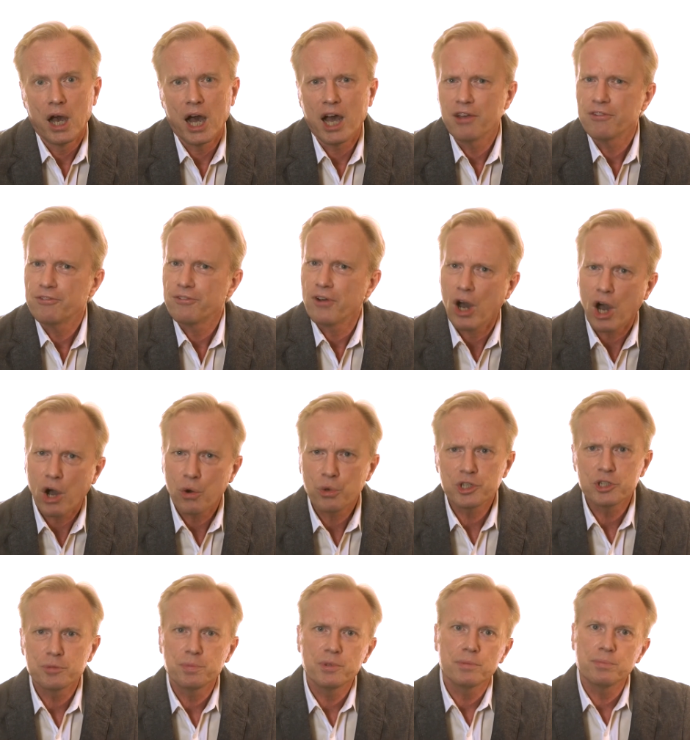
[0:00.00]
I've
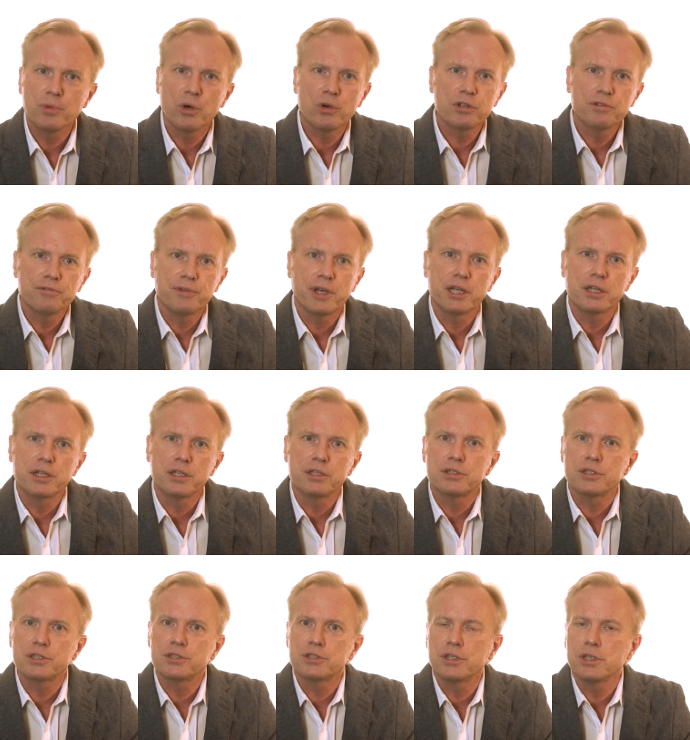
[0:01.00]
always been motivated
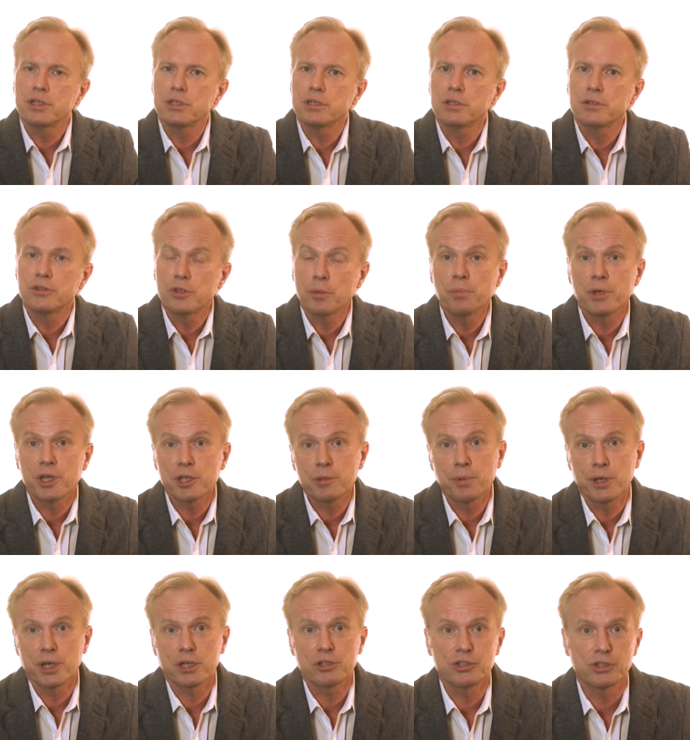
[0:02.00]
to see the big
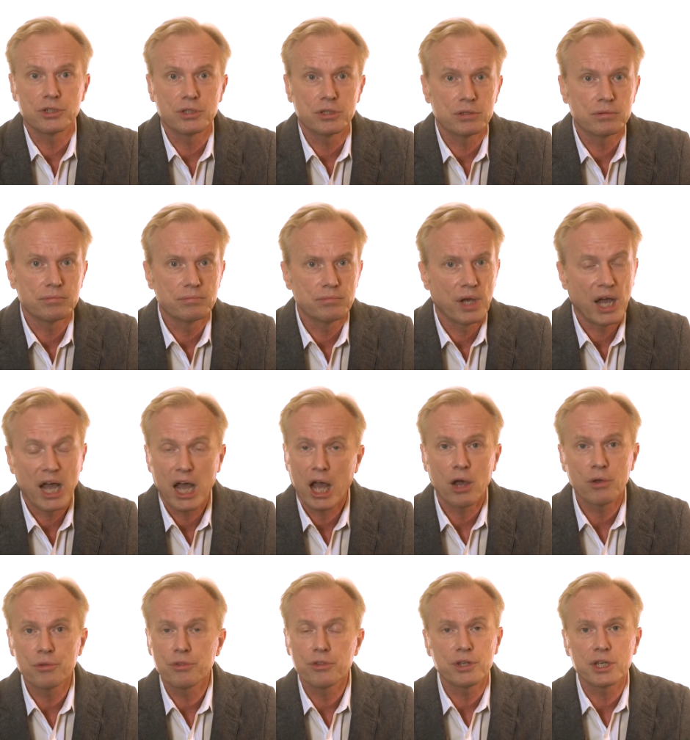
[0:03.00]
picture,
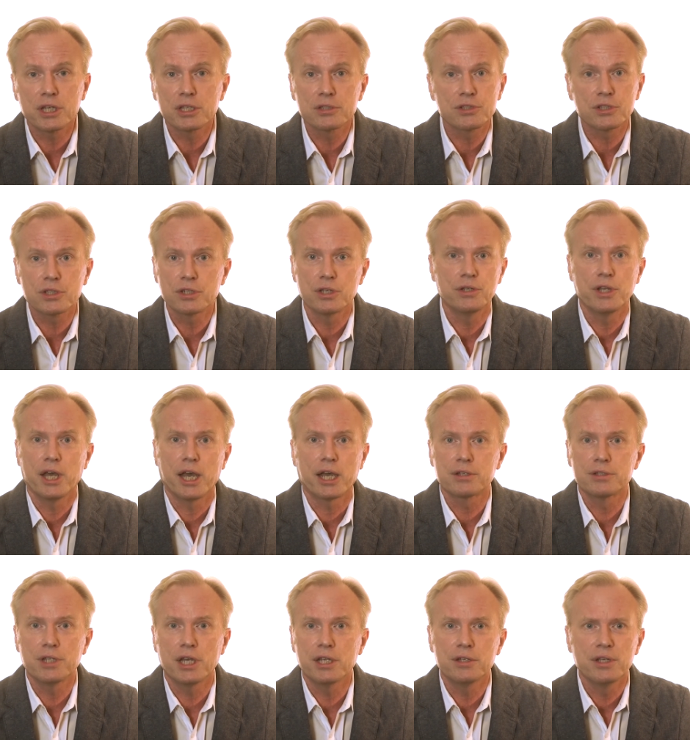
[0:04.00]
how things
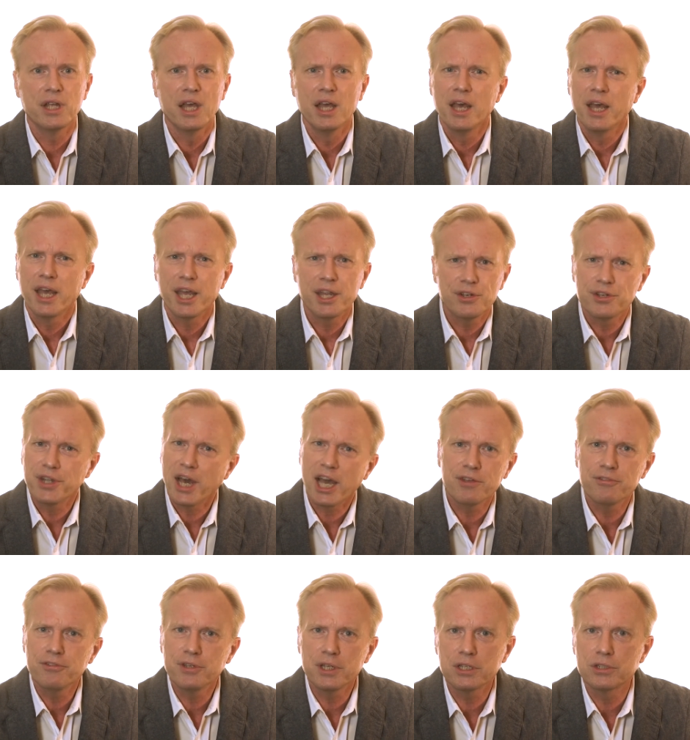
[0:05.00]
connect, and, and
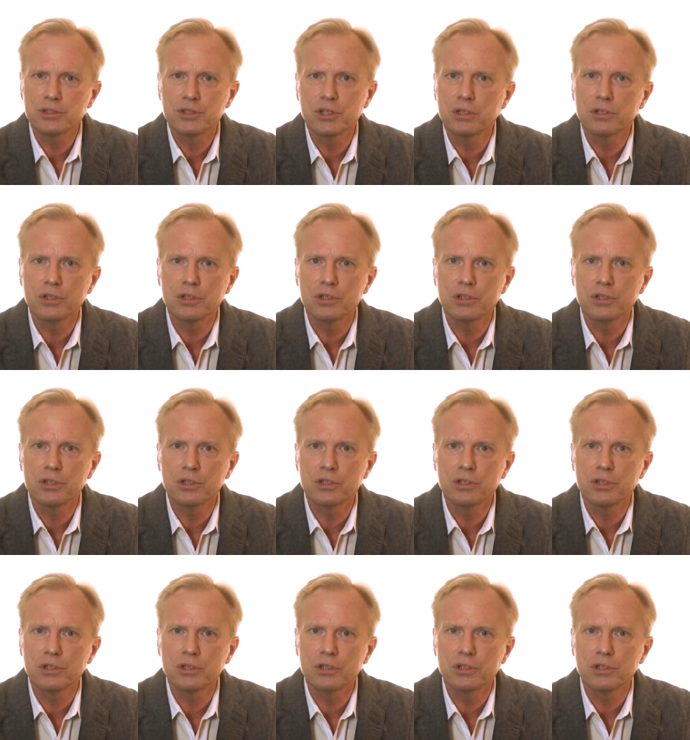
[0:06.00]
dive in to